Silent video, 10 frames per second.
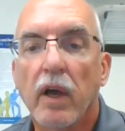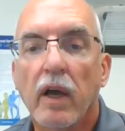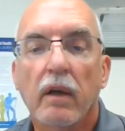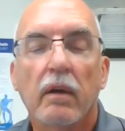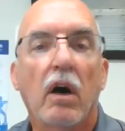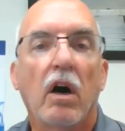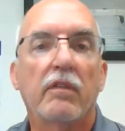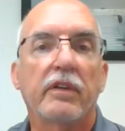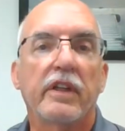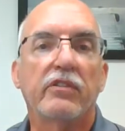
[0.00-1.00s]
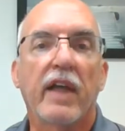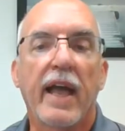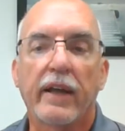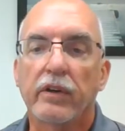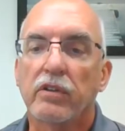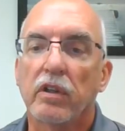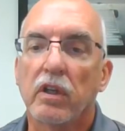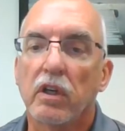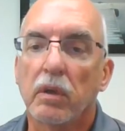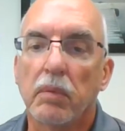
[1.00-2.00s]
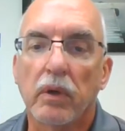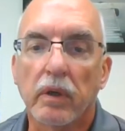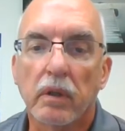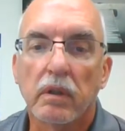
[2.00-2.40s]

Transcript: offer this adder to the homeowner